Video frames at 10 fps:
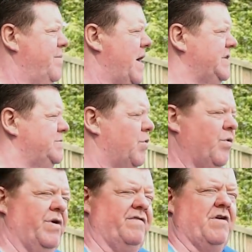Baits, but
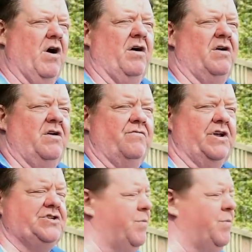we've got Ridge